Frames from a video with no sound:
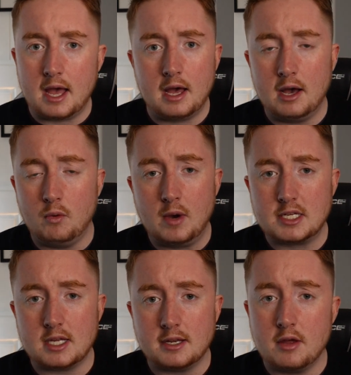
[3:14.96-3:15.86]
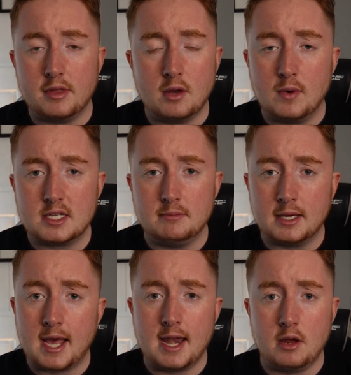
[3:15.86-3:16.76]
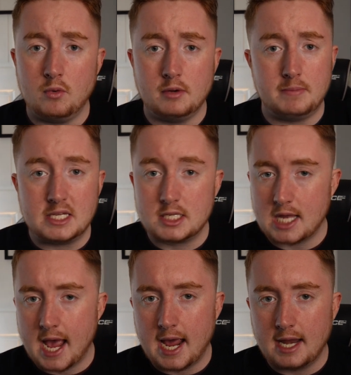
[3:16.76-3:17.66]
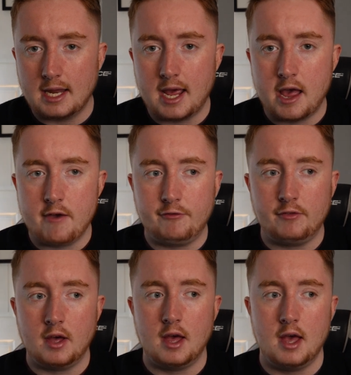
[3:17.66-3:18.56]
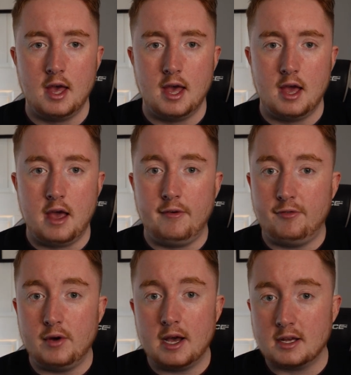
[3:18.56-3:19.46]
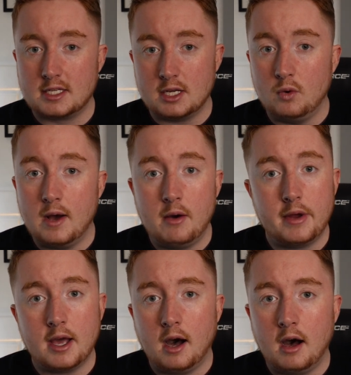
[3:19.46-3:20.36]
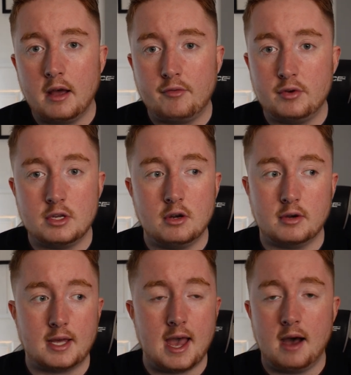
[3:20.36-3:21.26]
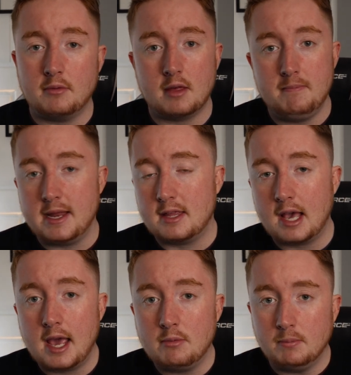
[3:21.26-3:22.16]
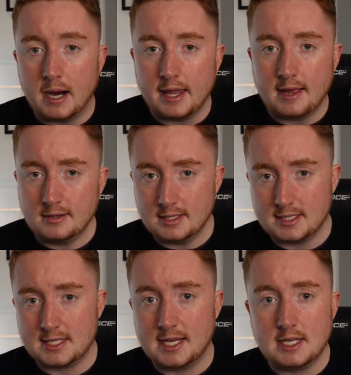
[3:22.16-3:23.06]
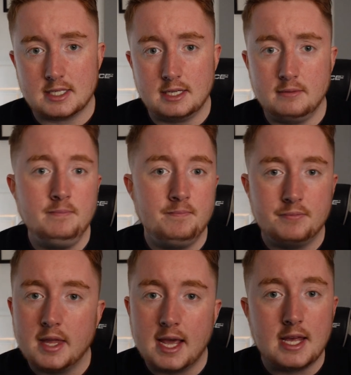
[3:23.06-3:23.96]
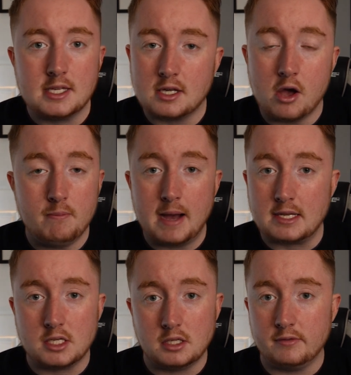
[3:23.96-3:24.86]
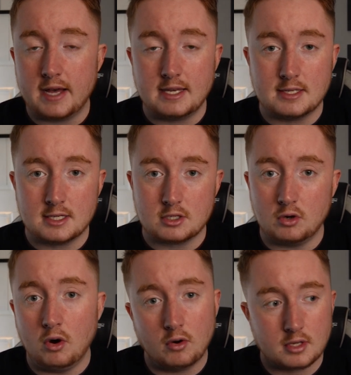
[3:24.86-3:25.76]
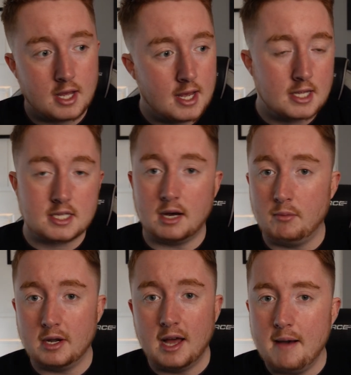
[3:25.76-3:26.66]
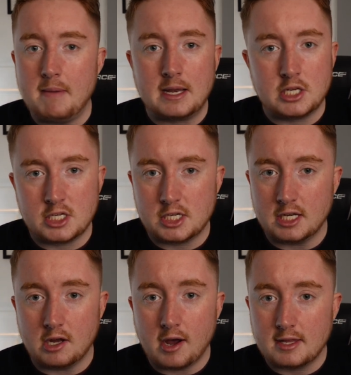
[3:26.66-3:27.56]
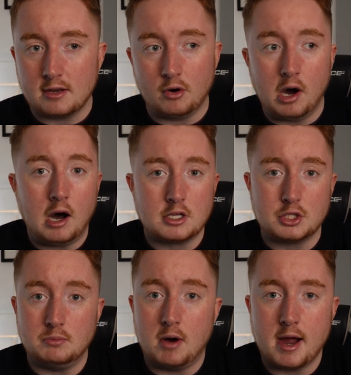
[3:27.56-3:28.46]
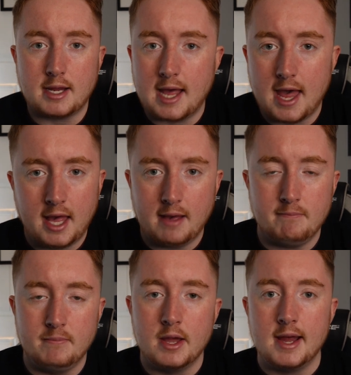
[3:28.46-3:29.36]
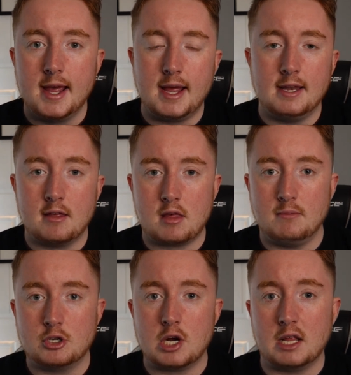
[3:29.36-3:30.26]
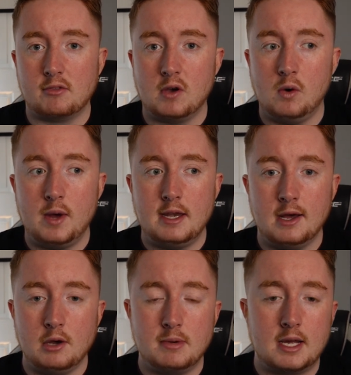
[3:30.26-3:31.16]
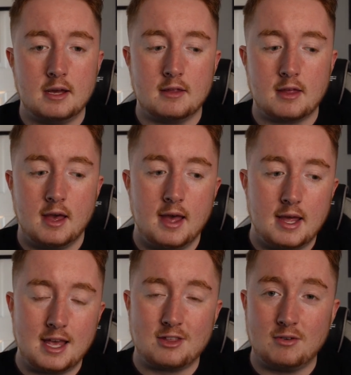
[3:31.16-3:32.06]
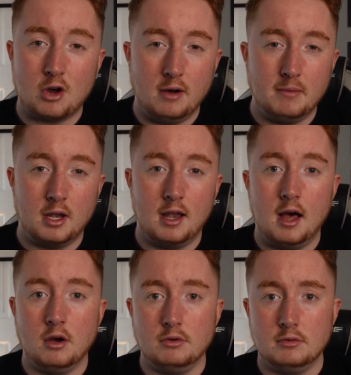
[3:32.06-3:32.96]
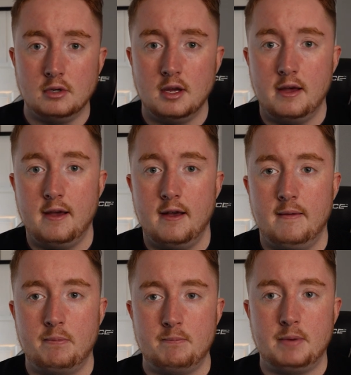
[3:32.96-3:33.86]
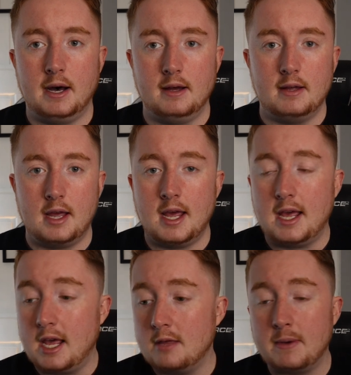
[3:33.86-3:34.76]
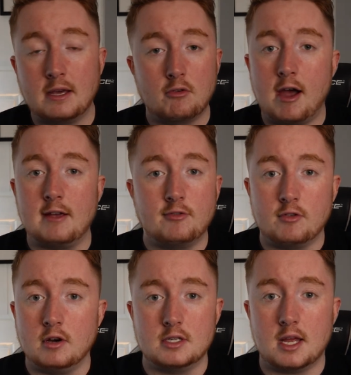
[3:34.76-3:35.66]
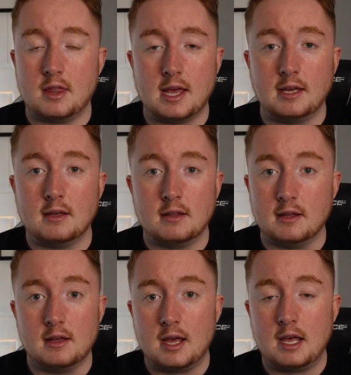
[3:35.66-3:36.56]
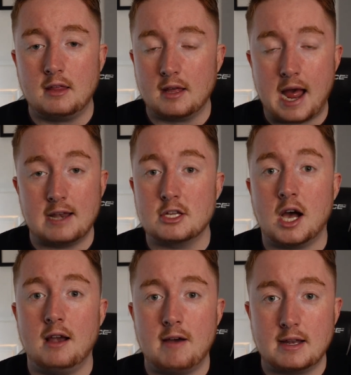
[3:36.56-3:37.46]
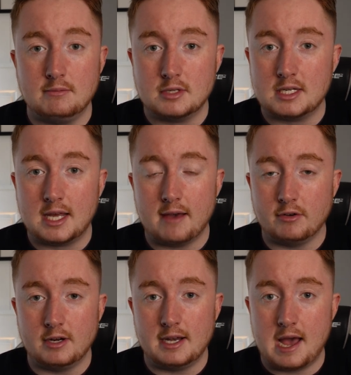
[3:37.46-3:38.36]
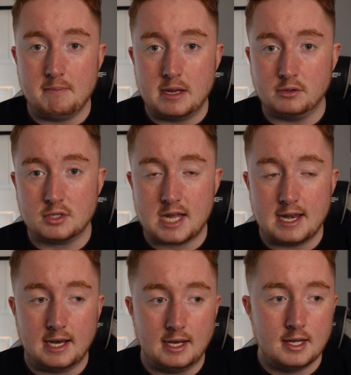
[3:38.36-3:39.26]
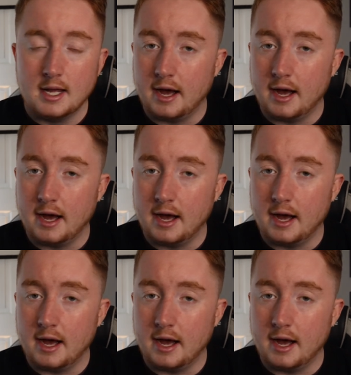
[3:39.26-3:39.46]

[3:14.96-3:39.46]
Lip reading: Weston McKennie would be staying if we are still where we are. If we do not get up to mid-table by the end of the season, he's going back to Juventus, or someone like Manchester United or Arsenal might get him in the summer transfer window, because yes, we've got him on loan, but he's been great for us. I think that he's and Tyler Adams together in that middle centre.